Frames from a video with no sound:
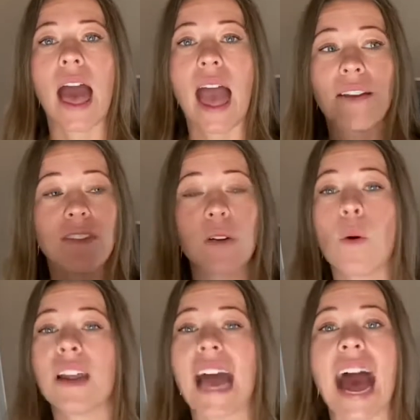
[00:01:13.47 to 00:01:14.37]

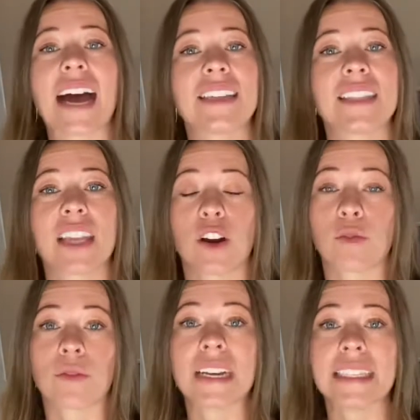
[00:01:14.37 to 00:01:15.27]
everyone has their
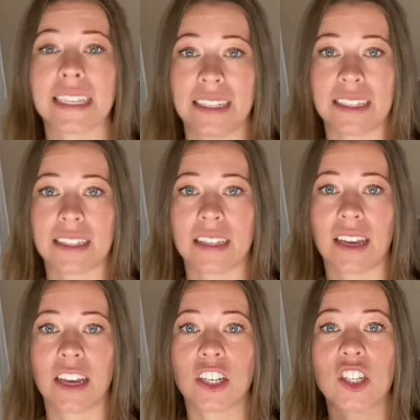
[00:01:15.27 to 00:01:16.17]
reasons,
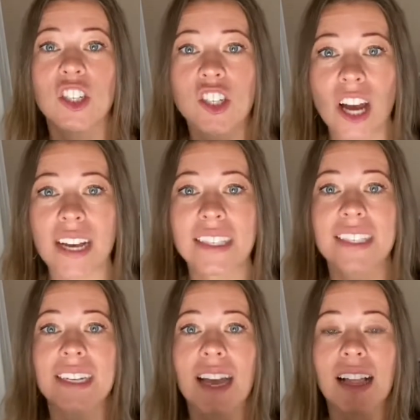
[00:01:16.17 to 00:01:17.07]

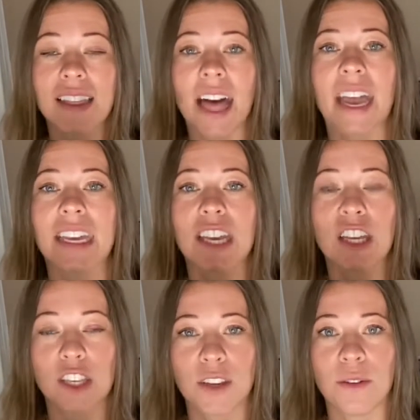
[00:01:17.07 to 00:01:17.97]
just like
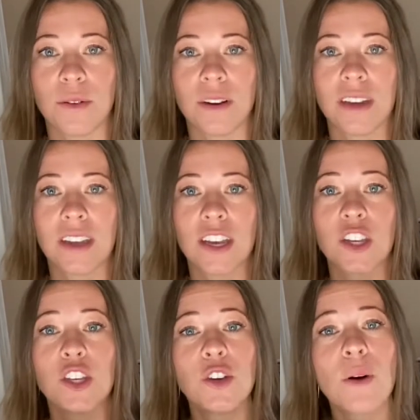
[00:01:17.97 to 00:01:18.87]
you.
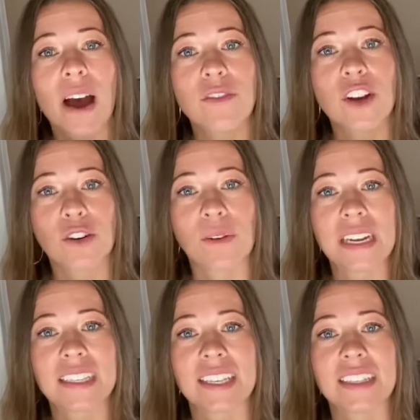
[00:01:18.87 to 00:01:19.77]
You have your
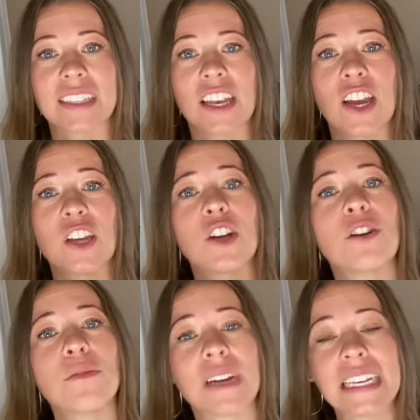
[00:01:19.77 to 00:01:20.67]
reasons.
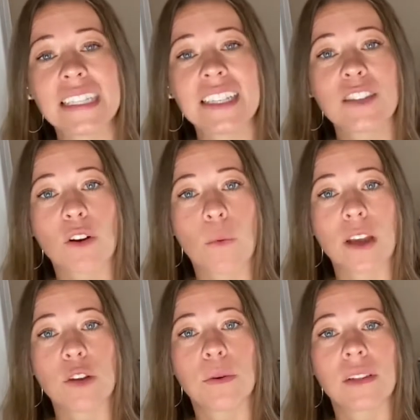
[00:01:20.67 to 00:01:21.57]
Your reasons for what
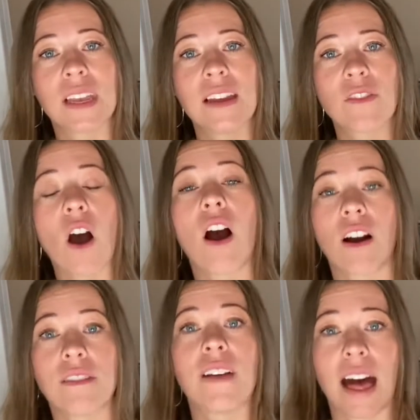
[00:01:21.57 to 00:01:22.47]
you believe
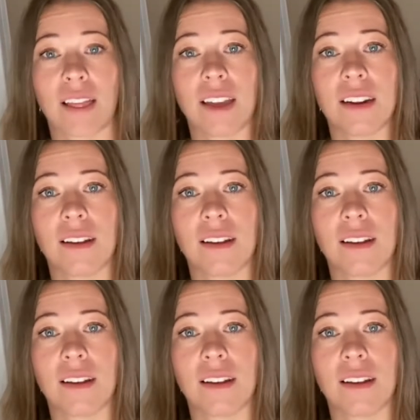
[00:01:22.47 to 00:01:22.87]
are valid.